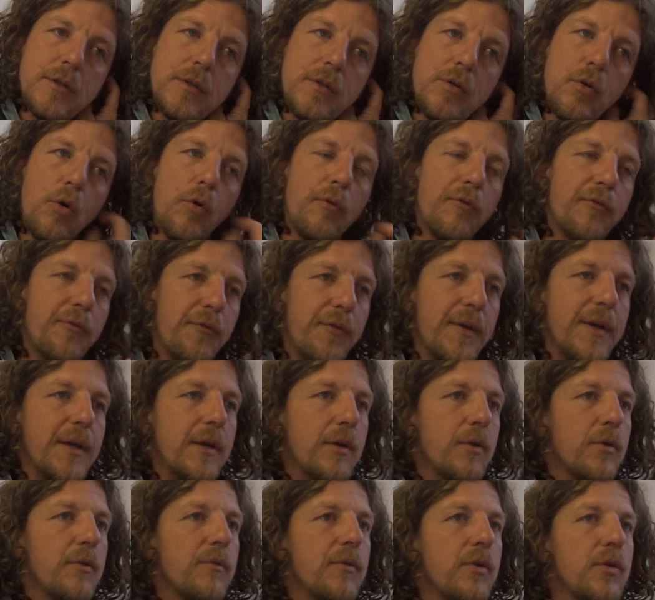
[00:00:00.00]
or
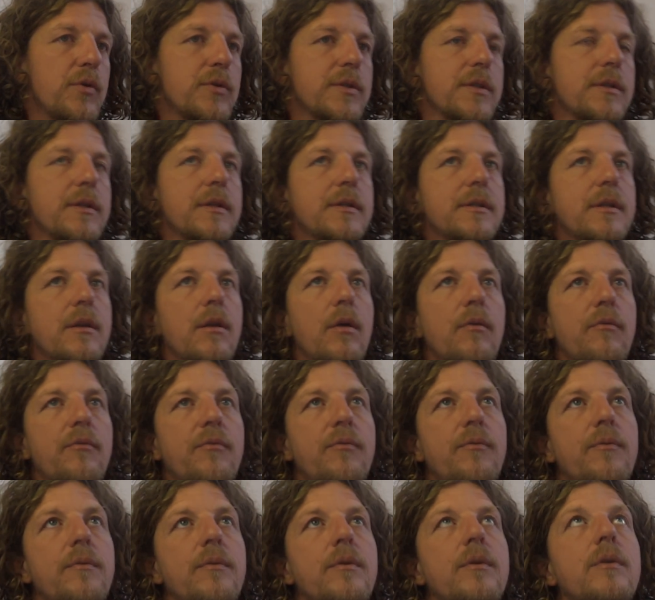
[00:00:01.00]
fear of losing this love
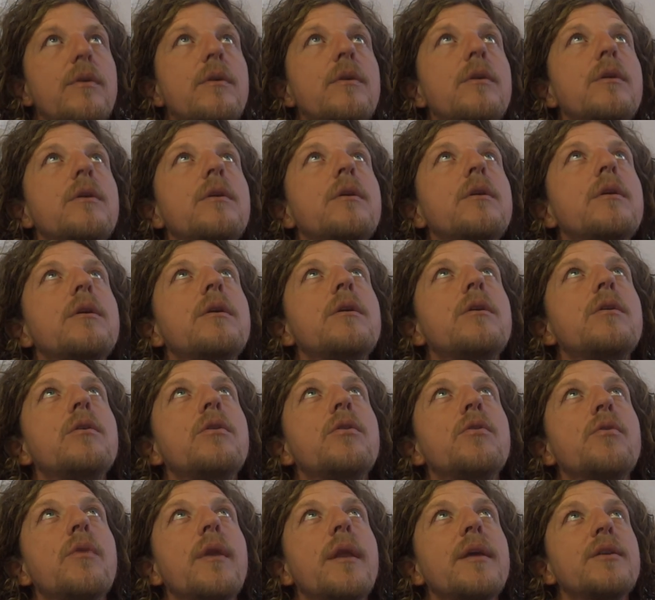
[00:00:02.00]

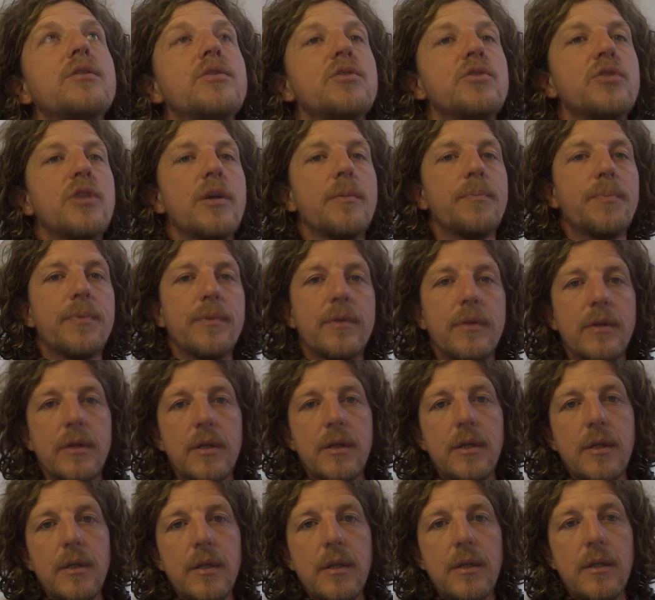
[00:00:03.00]
or relationship
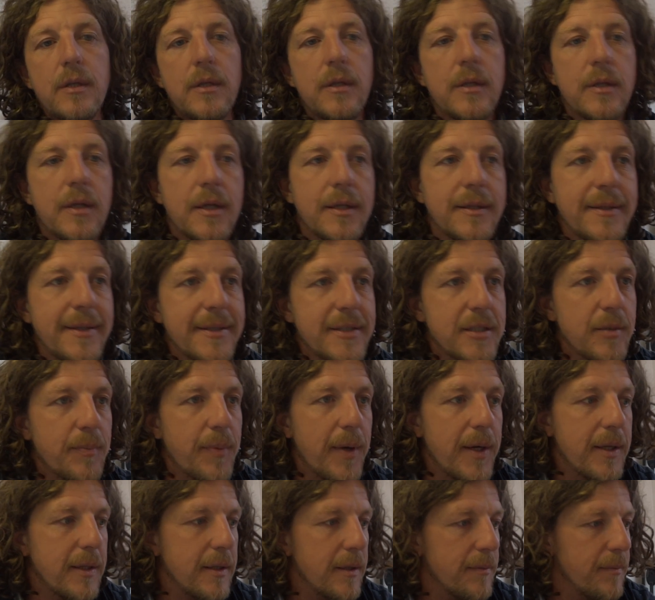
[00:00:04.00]
can
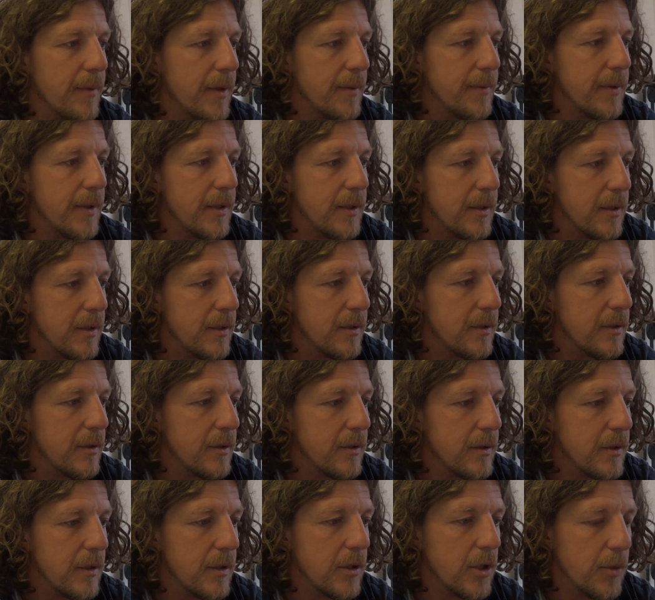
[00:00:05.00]
dissipate, that maybe
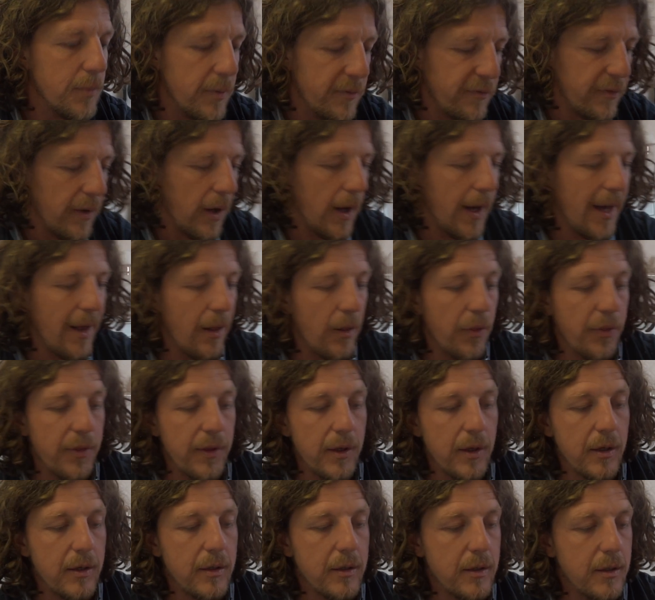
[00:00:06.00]
it could be far
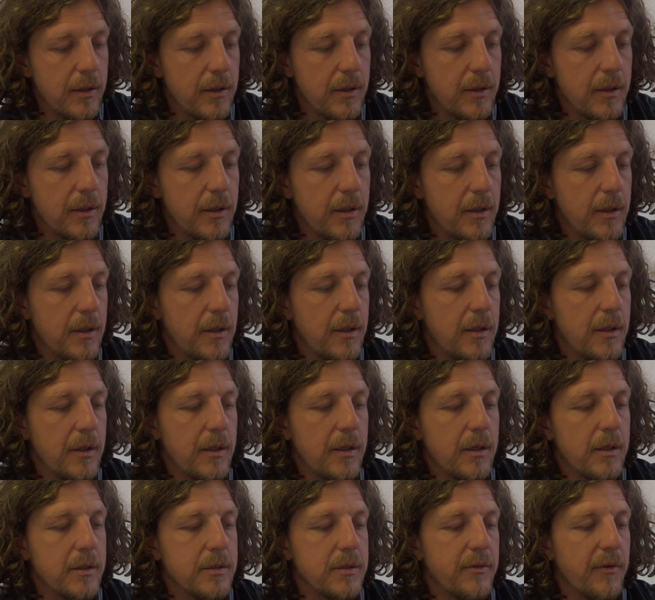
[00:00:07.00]
healthier.
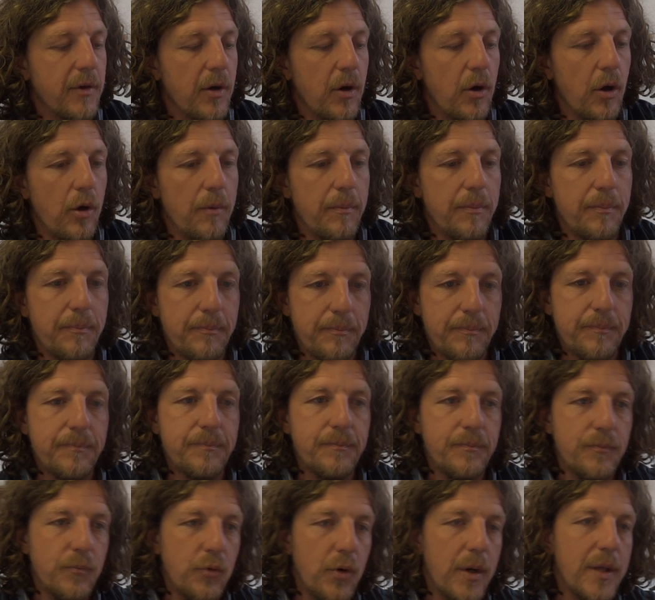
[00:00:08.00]
Because I've had a lot of
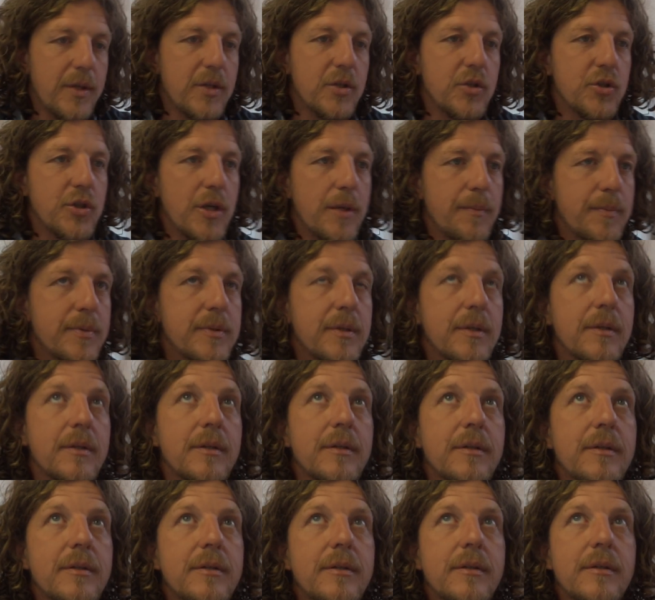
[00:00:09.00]
relationships,
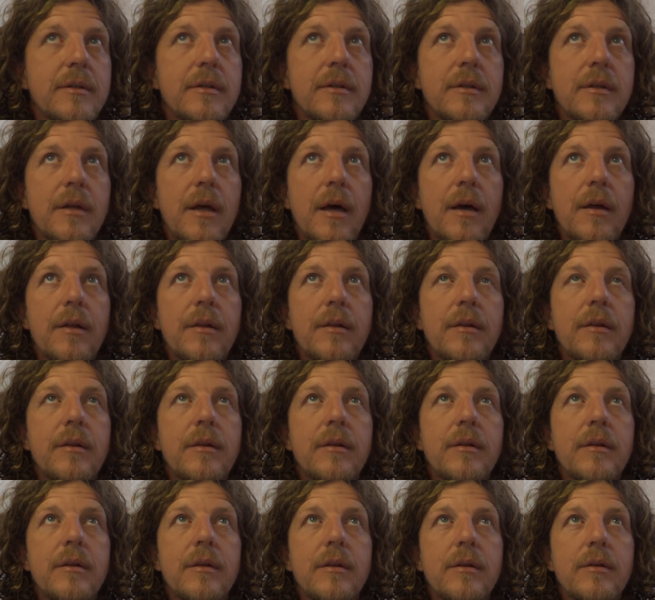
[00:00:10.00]
and yeah,
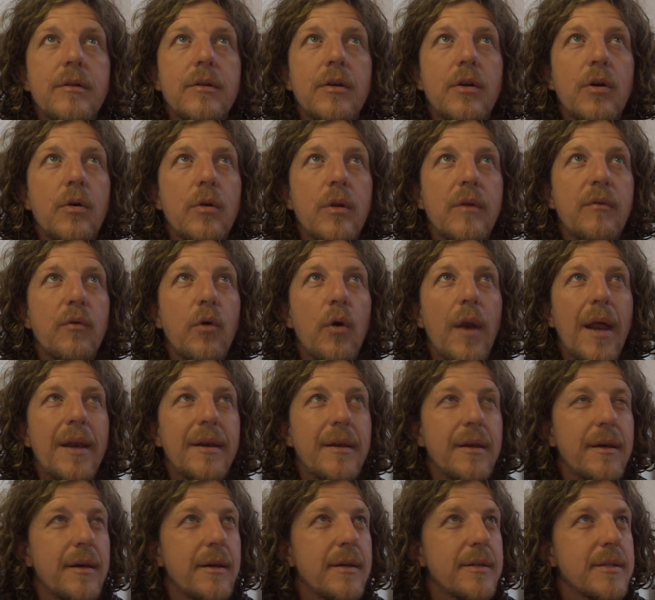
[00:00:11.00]
don't know, they've all
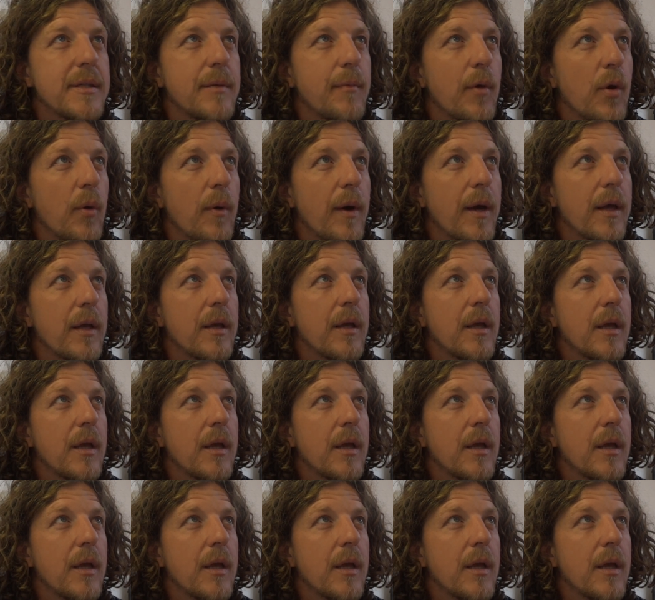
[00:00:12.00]
ended in a similar way.